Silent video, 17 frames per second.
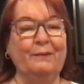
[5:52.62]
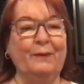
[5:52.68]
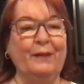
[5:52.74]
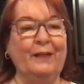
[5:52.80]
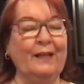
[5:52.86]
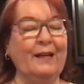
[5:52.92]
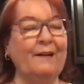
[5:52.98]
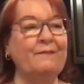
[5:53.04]

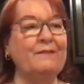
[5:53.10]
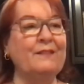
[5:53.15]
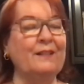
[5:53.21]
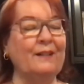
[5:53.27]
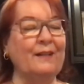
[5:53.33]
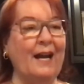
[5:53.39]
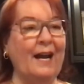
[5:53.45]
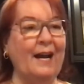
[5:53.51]
We love
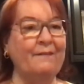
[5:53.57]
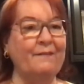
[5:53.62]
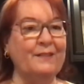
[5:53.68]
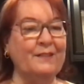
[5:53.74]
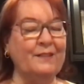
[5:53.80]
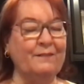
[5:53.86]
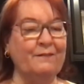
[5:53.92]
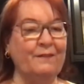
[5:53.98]
to
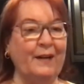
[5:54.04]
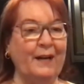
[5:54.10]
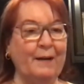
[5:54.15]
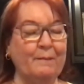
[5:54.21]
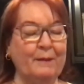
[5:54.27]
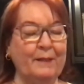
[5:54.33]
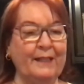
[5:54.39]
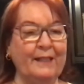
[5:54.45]
laugh as a
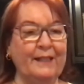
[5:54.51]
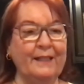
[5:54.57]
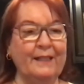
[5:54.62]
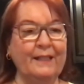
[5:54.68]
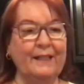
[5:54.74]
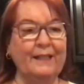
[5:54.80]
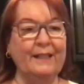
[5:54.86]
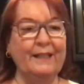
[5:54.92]

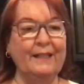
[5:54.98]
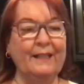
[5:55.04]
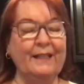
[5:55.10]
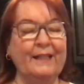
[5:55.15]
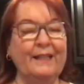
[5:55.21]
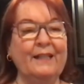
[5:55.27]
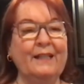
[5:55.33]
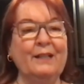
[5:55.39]
family.
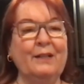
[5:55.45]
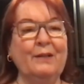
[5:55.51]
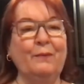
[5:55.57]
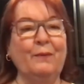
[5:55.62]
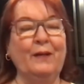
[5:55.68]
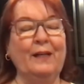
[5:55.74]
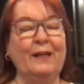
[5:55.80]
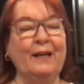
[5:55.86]

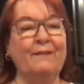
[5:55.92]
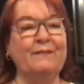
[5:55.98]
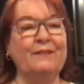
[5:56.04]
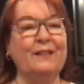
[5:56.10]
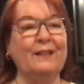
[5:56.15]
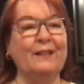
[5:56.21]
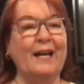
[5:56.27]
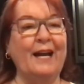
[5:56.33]
We love
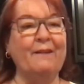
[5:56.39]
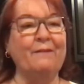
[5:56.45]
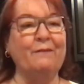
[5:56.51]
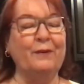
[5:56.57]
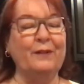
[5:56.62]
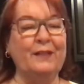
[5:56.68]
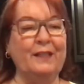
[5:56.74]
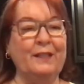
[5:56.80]
to
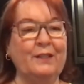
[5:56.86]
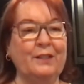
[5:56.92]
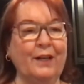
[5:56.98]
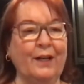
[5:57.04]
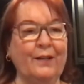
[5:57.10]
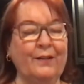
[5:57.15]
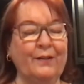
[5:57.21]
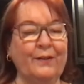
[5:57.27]
laugh with each
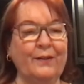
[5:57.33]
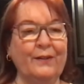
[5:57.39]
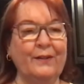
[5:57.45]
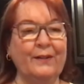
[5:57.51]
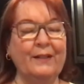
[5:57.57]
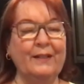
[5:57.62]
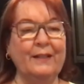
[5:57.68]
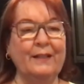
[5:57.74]
other.
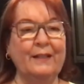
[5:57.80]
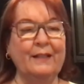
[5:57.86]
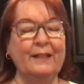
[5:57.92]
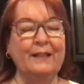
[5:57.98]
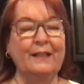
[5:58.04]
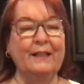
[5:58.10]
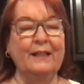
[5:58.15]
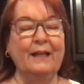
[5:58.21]

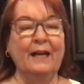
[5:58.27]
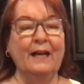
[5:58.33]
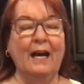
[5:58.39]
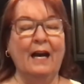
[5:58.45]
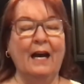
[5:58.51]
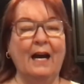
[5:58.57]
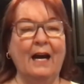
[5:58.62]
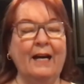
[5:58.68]

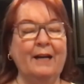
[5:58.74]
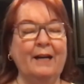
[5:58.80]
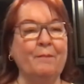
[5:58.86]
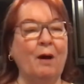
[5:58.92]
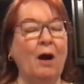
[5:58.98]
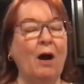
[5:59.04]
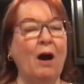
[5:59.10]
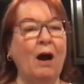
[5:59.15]
I
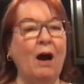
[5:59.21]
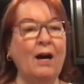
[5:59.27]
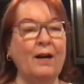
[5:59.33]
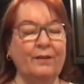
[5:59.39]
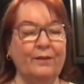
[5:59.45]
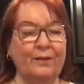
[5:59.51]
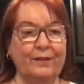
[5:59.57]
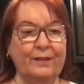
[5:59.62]
am
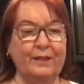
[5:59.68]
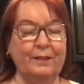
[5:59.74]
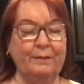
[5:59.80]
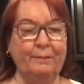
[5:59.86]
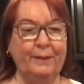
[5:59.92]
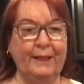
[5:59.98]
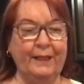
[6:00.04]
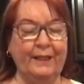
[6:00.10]
honored
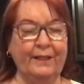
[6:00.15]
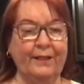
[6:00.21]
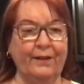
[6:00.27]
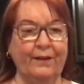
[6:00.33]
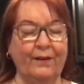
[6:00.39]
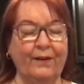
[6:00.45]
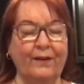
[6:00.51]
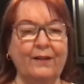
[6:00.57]
to be
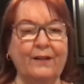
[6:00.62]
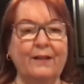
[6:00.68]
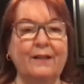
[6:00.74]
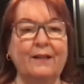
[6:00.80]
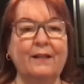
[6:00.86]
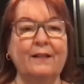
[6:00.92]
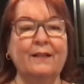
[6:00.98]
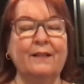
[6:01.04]
here
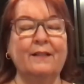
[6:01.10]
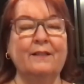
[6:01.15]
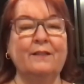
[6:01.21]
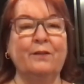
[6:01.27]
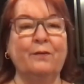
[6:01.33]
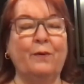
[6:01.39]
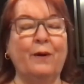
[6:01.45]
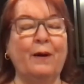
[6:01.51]

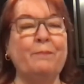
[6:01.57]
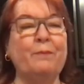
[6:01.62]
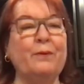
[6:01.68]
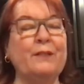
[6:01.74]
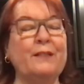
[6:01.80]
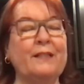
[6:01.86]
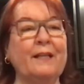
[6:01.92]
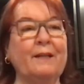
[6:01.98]
to
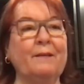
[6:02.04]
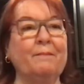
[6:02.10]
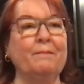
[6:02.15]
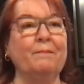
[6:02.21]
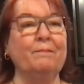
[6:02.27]
represent